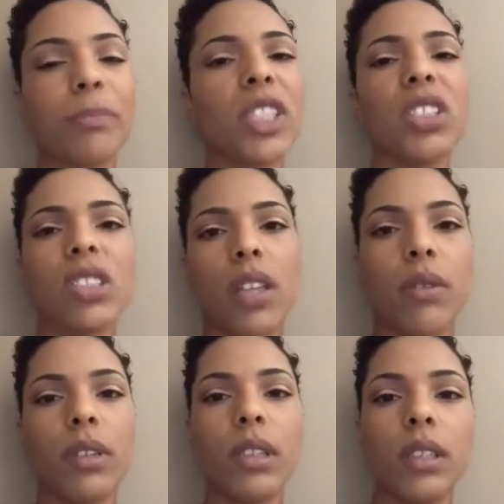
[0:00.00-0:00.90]
It's just
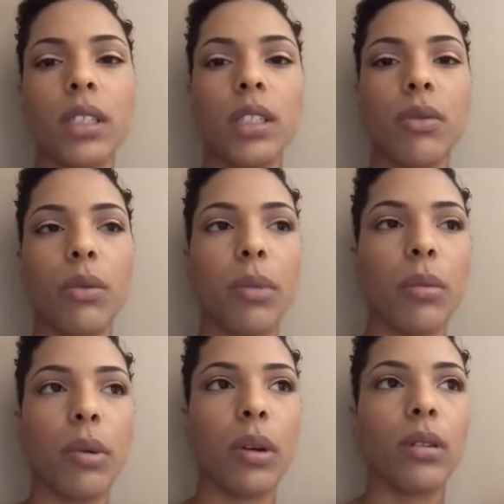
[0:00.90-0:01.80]
not realistic to
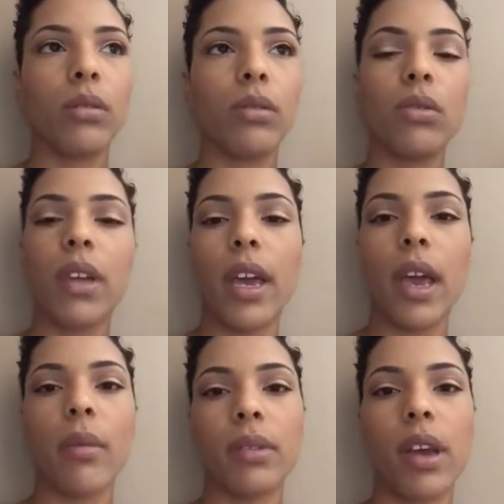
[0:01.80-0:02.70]
remember to take
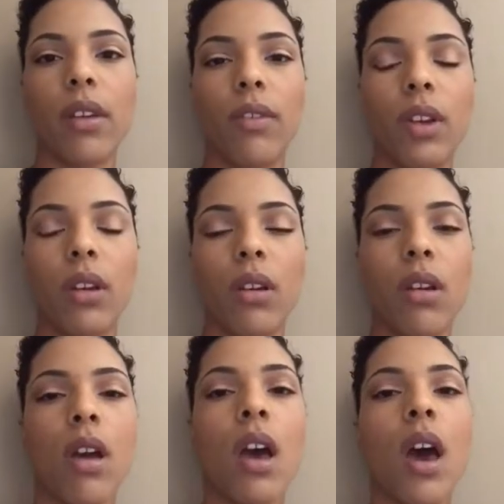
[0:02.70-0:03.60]
apple cider vinegar.
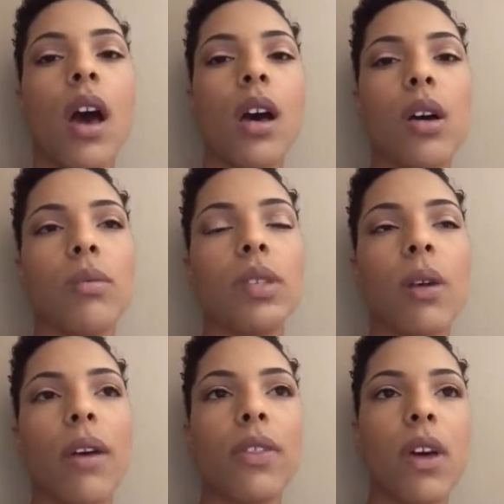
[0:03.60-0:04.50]
So
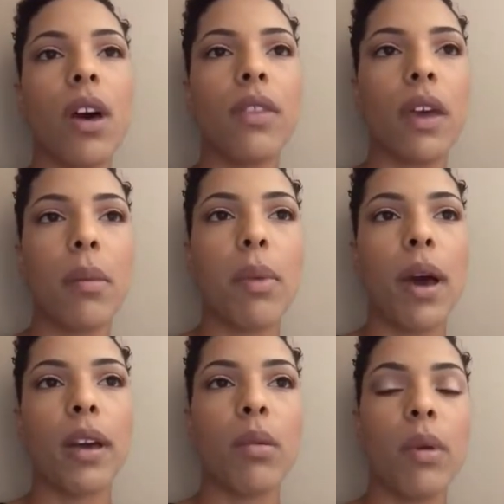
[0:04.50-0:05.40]
I thought that
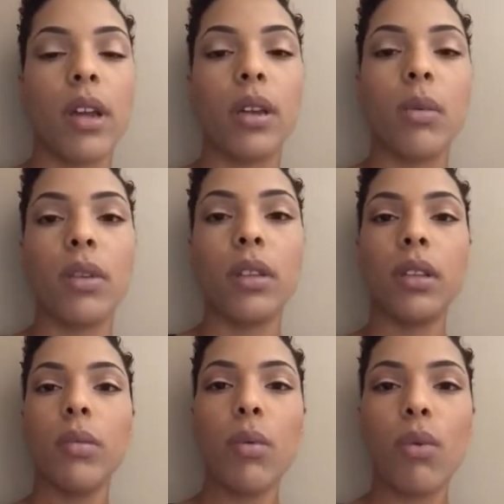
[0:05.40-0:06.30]
by combining it with the
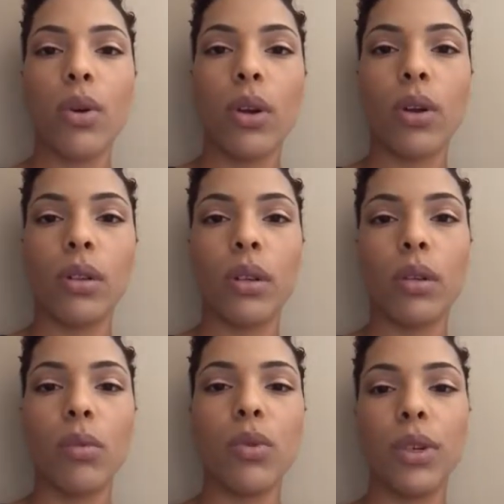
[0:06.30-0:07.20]
lemon water early in
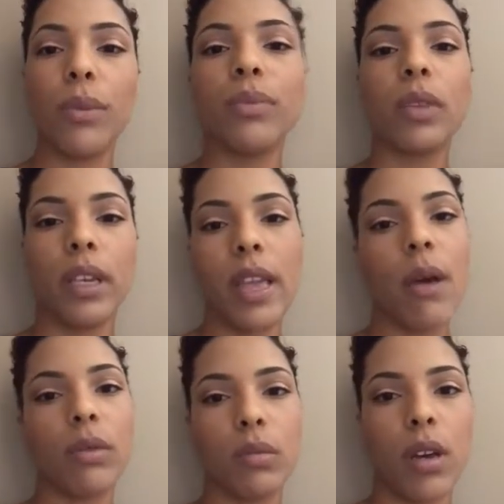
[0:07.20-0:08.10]
the morning, like
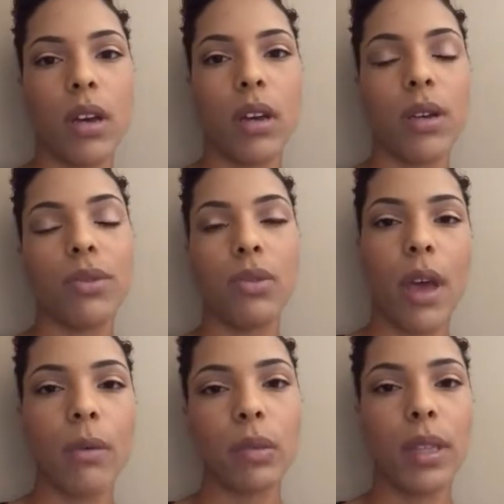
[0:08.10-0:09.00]
that was my go-to,
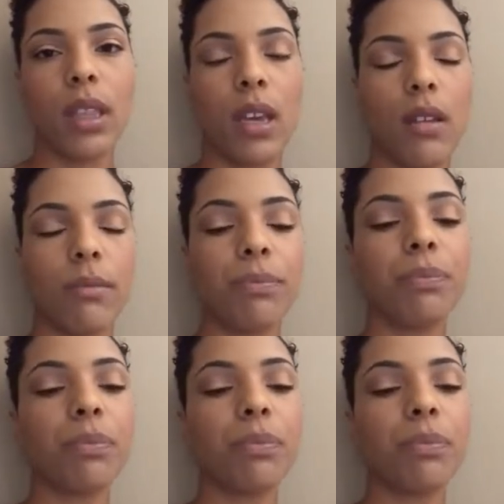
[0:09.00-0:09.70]
that was my thing.